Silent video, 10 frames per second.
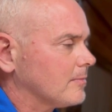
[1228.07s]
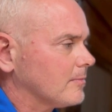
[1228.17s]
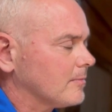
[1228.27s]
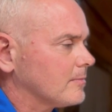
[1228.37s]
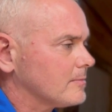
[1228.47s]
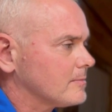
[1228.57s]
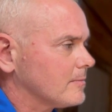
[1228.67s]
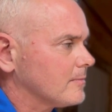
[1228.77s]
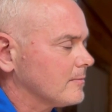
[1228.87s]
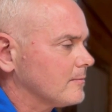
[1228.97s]

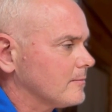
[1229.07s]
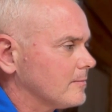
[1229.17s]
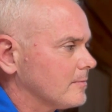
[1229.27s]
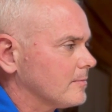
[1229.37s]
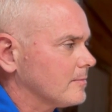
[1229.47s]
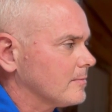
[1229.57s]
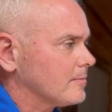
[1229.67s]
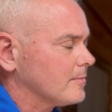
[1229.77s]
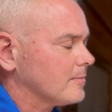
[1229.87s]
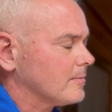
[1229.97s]

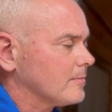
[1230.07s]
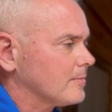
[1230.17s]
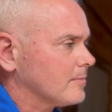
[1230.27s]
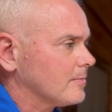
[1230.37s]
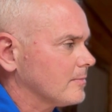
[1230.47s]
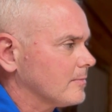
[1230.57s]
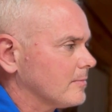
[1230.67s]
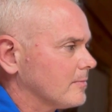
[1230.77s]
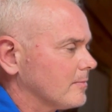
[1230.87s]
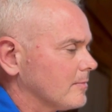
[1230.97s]

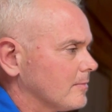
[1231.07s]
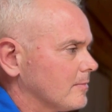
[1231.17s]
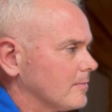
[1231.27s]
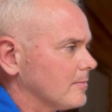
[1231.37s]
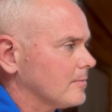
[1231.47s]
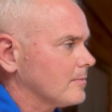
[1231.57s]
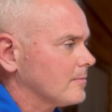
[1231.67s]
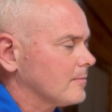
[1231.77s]
(silent)